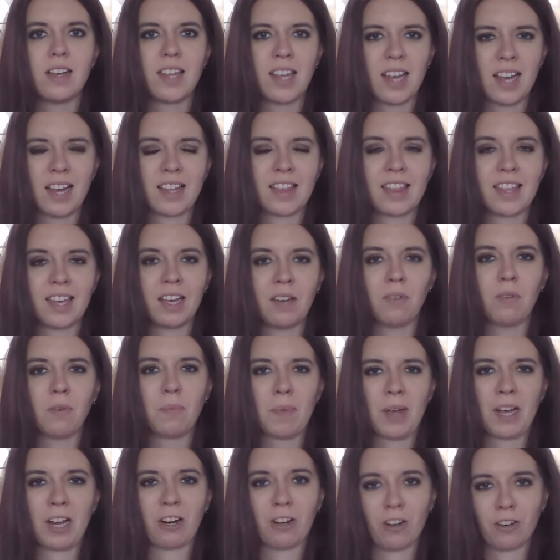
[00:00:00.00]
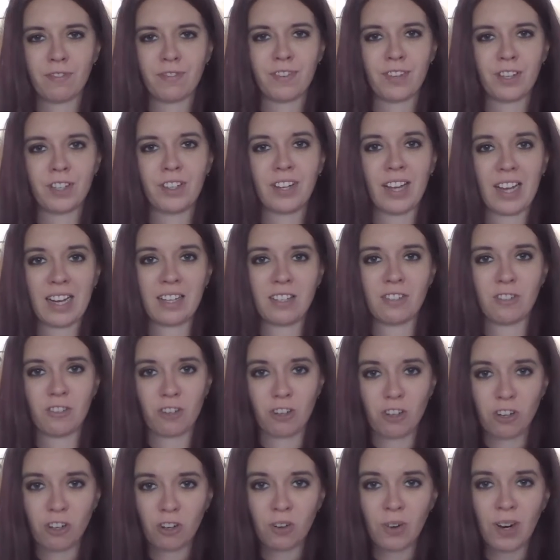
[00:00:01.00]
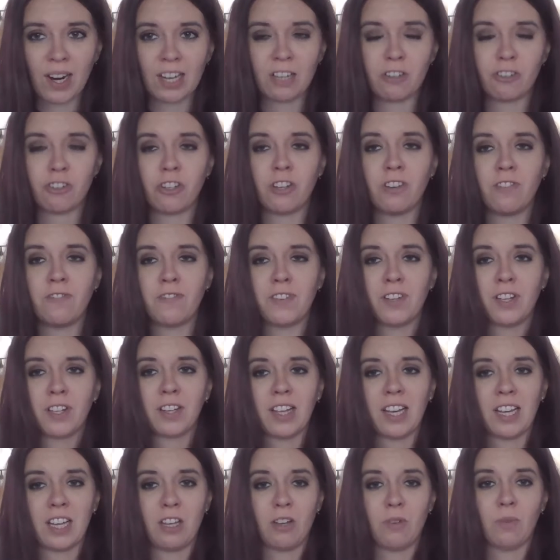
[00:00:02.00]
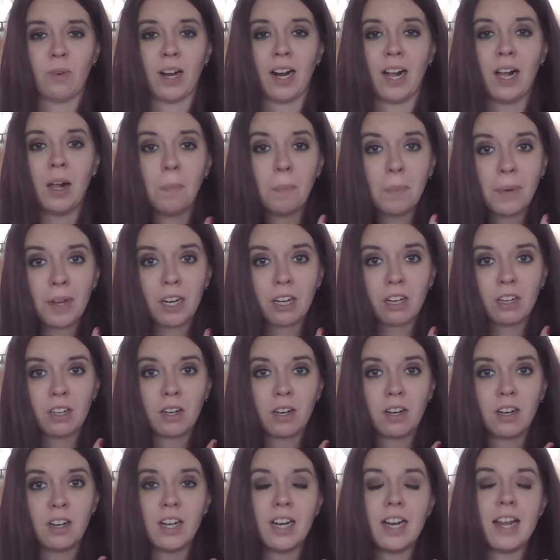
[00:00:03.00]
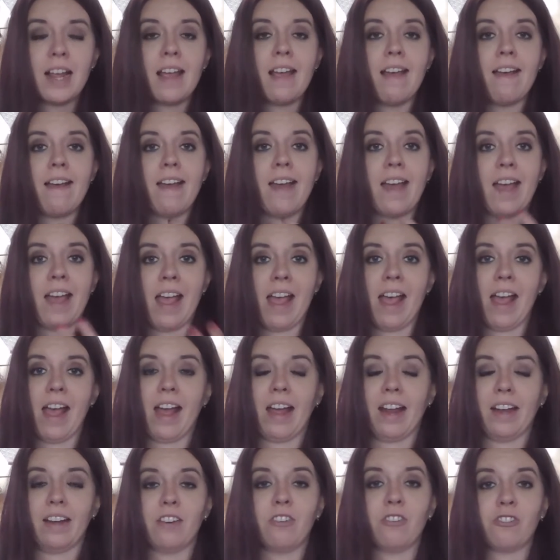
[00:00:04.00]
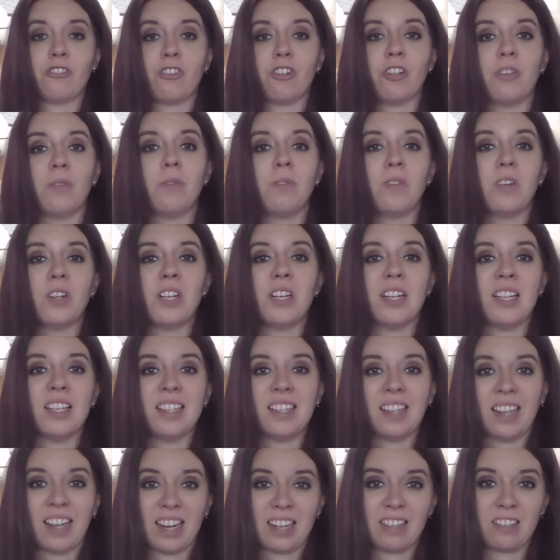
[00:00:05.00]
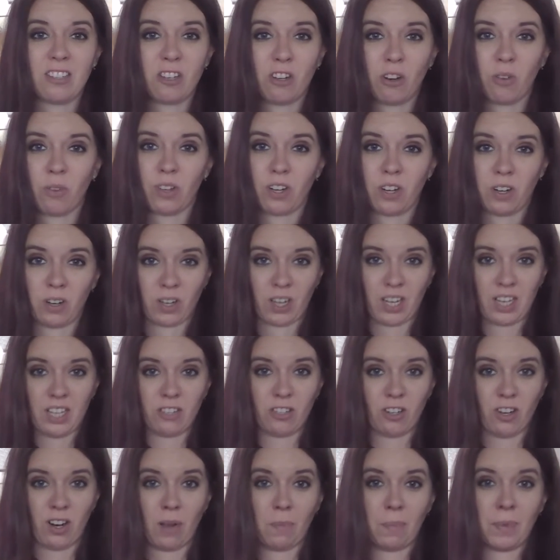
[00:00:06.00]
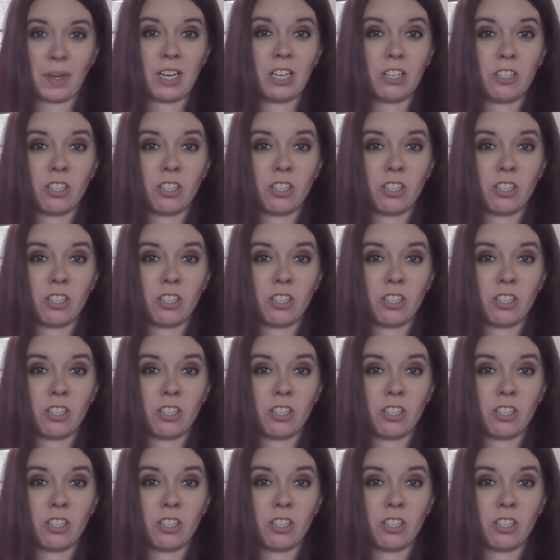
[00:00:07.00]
Yeah, I think it would make her feel nice too, and she'd feel like you were helping her, and she'd like to know that her kids are helping